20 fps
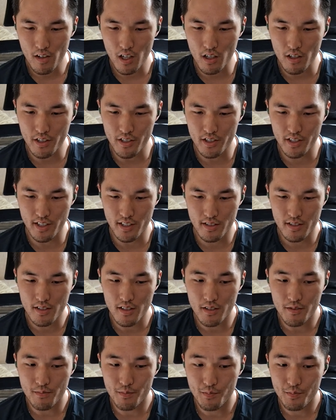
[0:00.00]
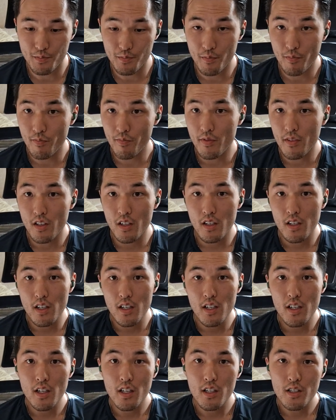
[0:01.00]
All right, next.
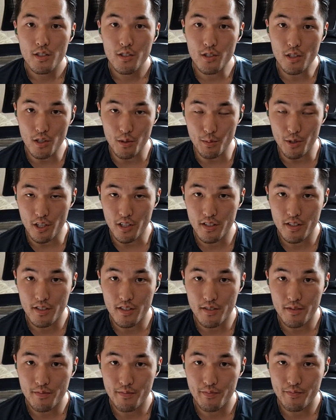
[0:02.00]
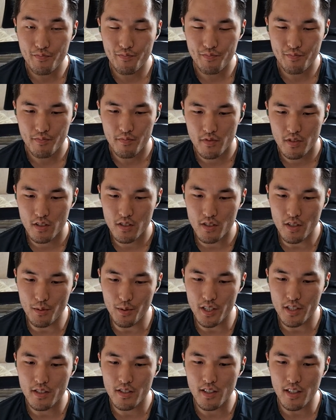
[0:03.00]
Cerberus,
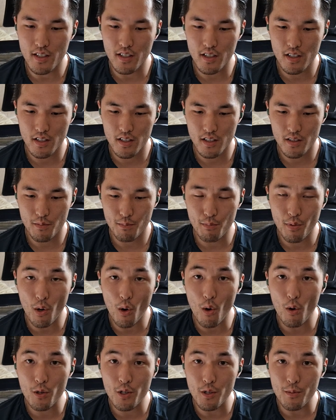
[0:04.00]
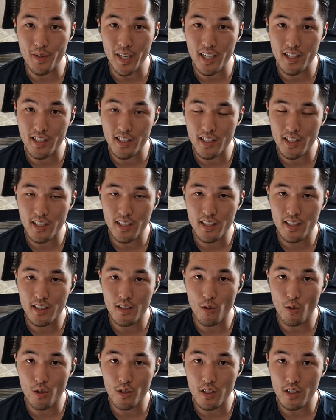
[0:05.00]
the pro-humanity
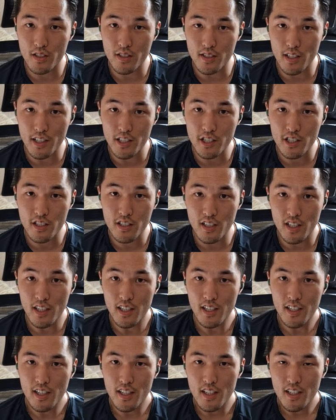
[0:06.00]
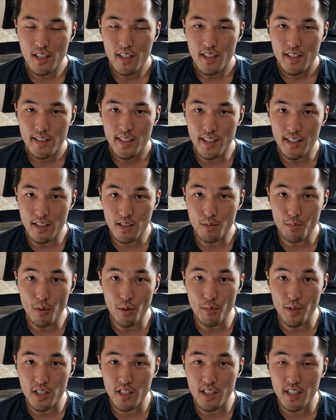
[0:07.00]
organization that is
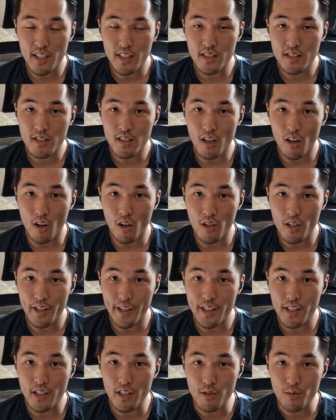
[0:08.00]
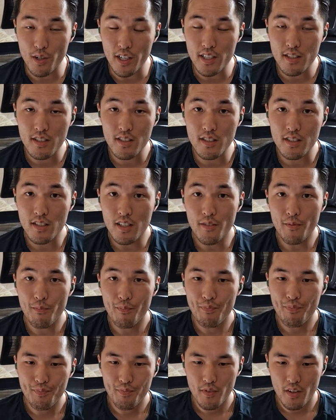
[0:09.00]
pretty much against all alien races.
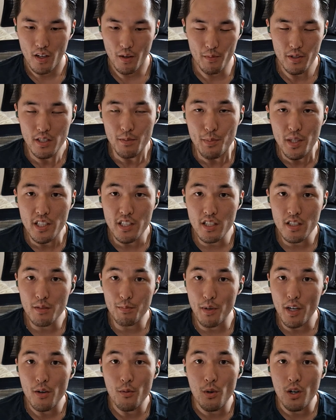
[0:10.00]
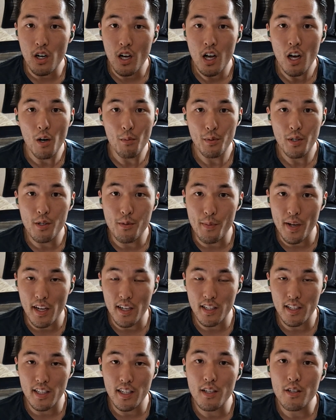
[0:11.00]
I mean, species, but will help
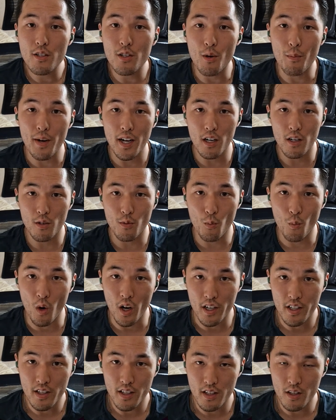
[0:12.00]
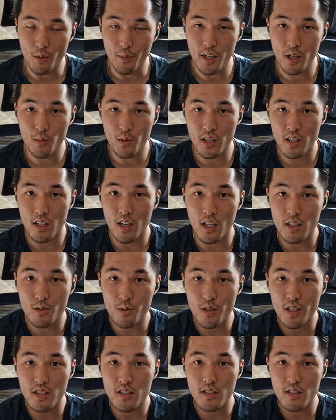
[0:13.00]
humanity no matter what. No matter what the
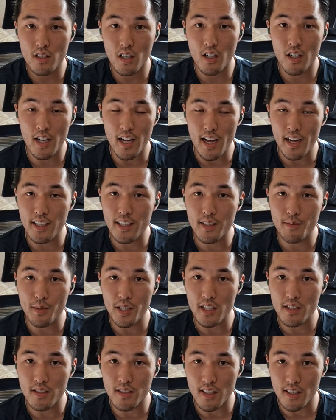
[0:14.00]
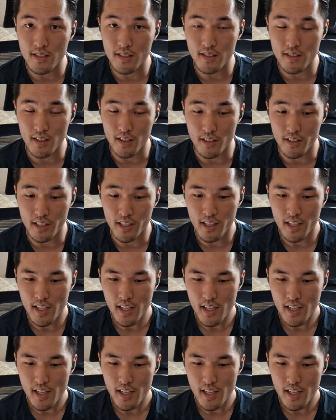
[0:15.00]
consequences are, any means necessary.